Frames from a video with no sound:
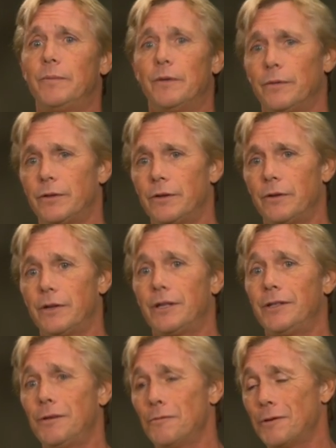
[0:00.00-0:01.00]

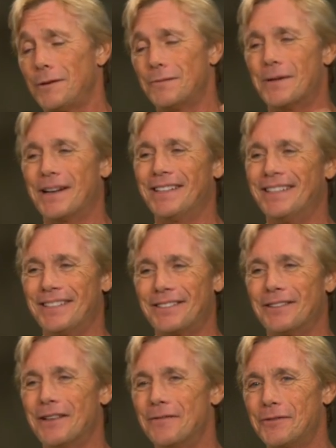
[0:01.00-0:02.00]
because he really wanted
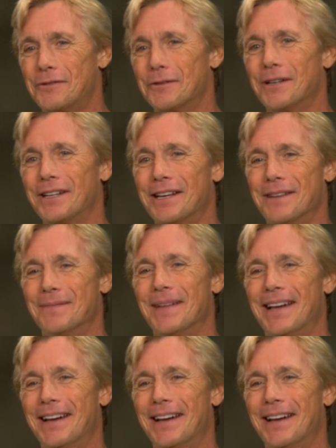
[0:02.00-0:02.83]
this love story to come